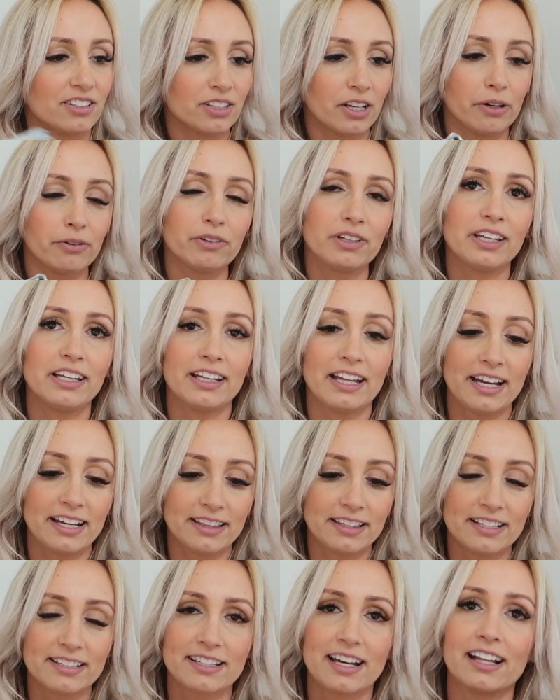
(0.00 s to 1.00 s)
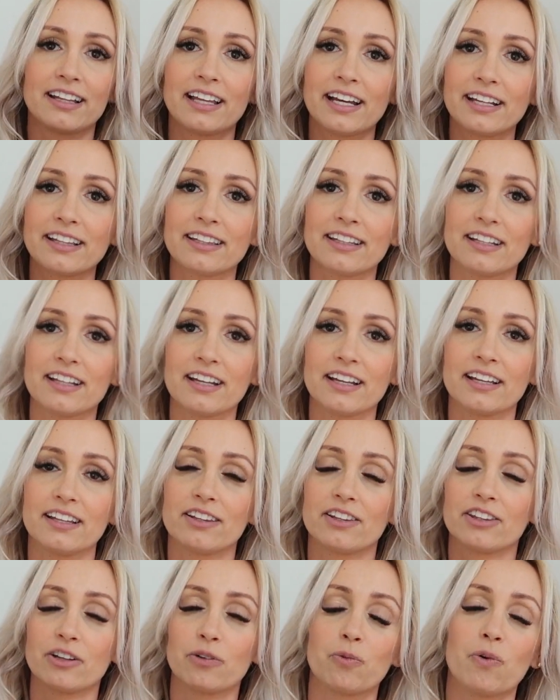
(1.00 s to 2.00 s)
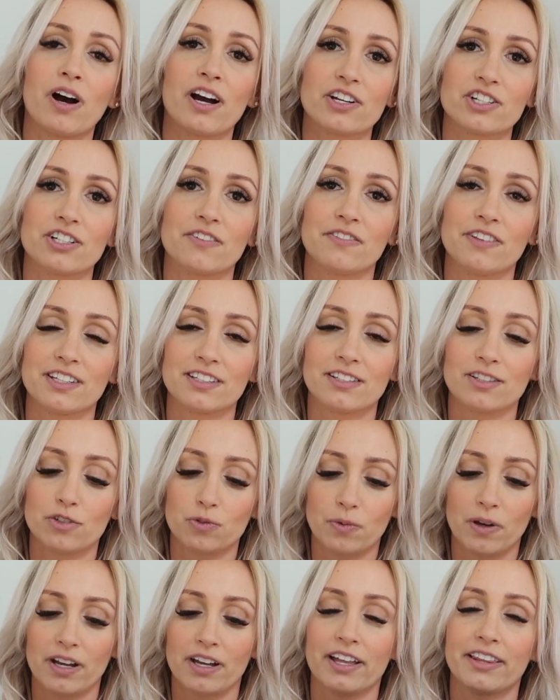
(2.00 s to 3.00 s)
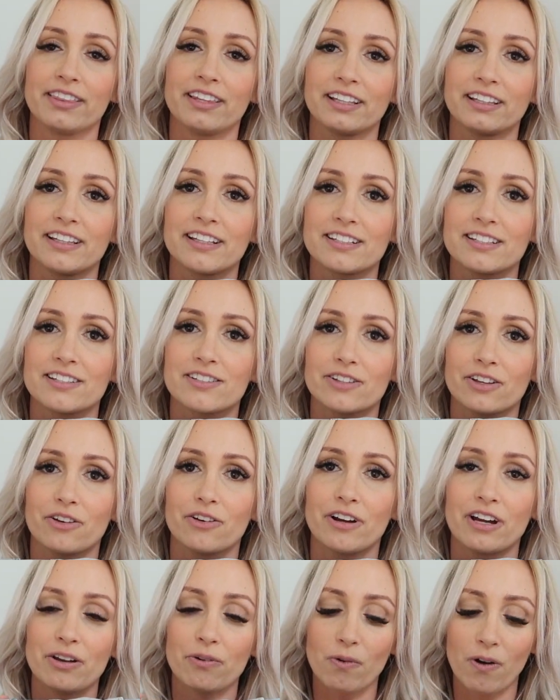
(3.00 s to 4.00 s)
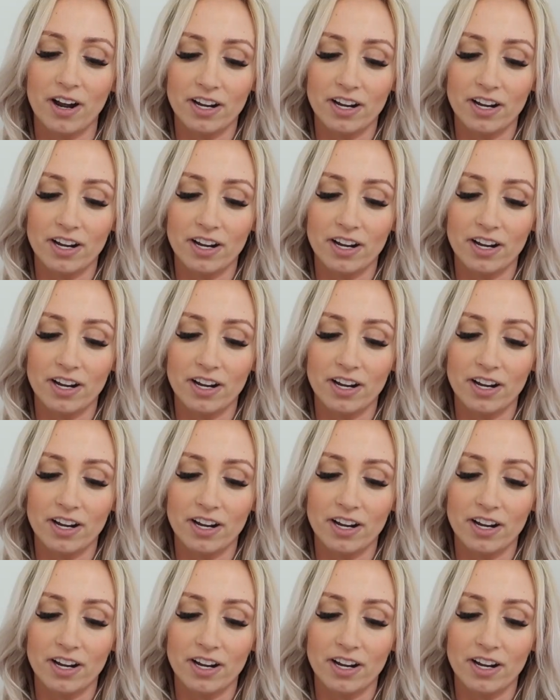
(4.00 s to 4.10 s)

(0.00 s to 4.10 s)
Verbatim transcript: So I really like this. I like the, the wash of this as well. I think this is a great